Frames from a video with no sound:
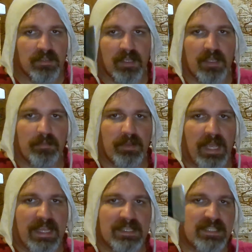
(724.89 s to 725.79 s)

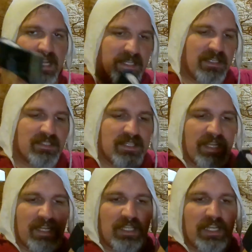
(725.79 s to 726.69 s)
I can take this, I
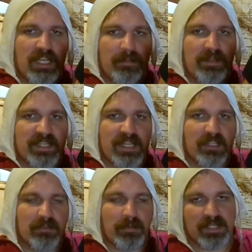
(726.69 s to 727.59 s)
can line it up exactly
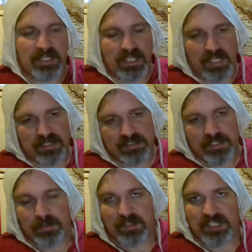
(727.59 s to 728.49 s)
where I want the cut
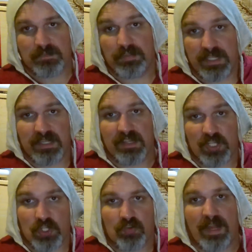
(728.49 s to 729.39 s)
so it'll split the
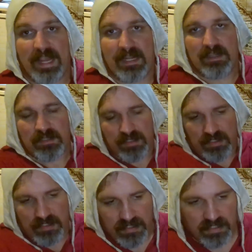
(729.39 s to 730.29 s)
grain,
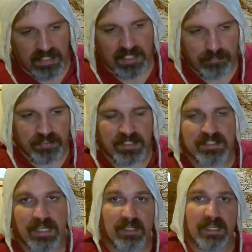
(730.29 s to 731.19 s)
and I can put it
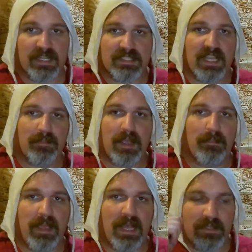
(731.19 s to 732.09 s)
down. I can take my
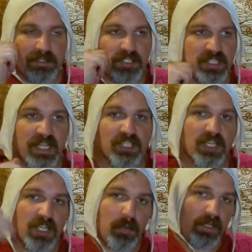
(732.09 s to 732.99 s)
mallet or just take a
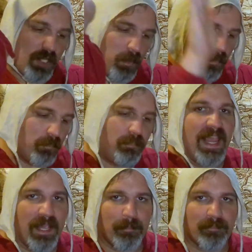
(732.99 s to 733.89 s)
chunk of wood and go
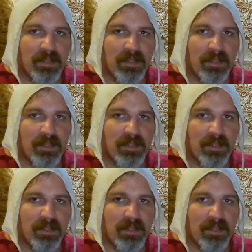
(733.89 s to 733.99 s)
BAM!